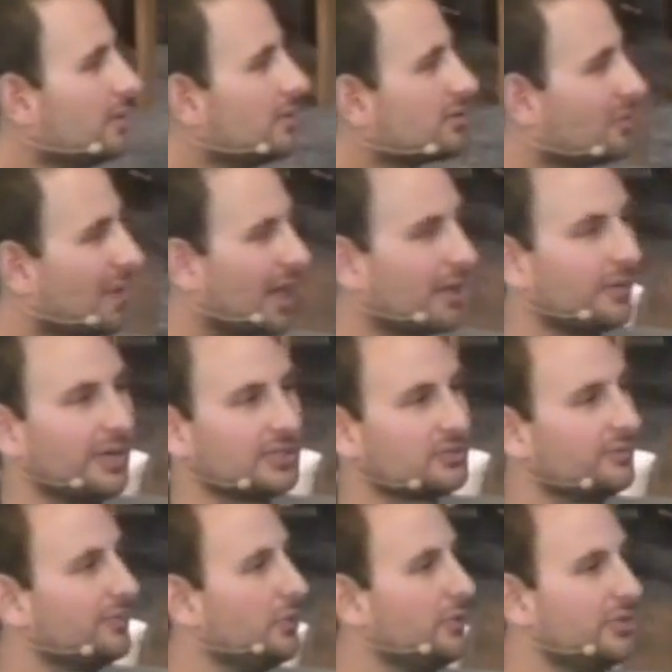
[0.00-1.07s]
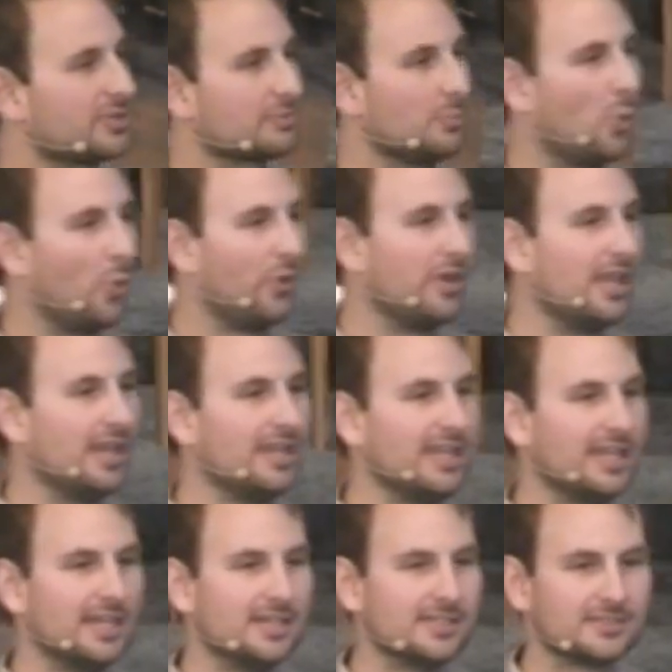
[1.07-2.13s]
So my question for you this morning
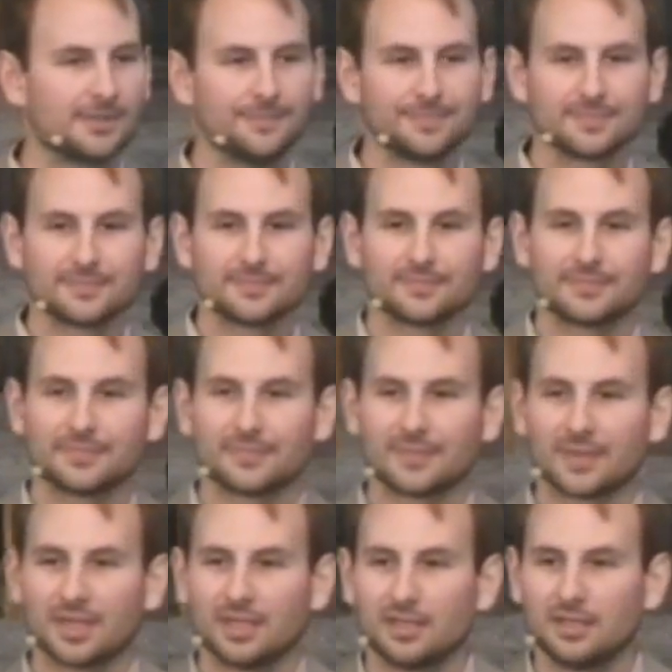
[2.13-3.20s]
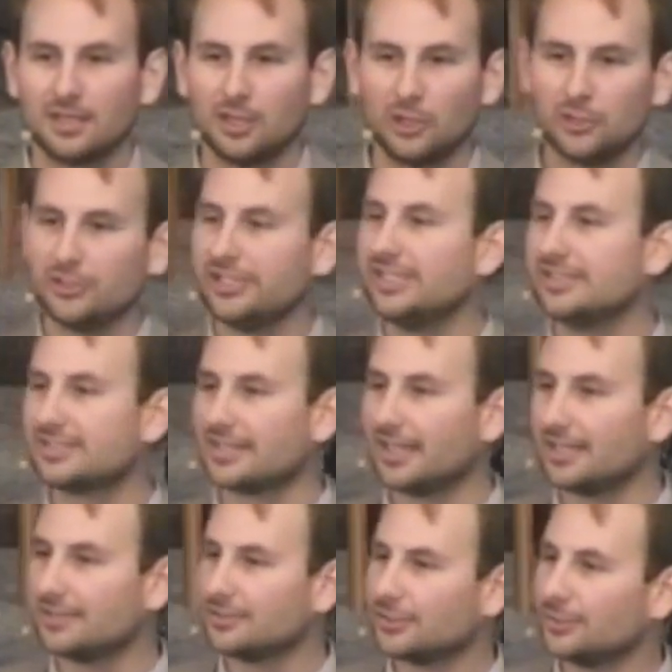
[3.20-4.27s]
is, who do you need to
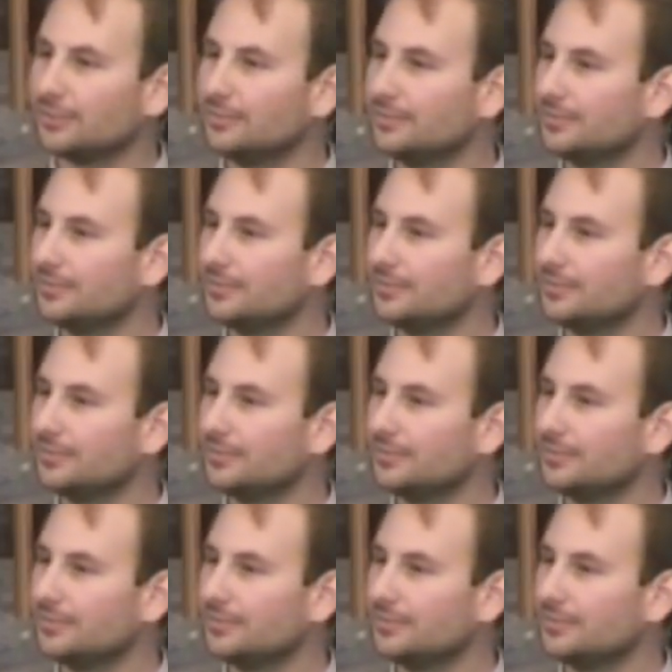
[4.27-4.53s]
say it to?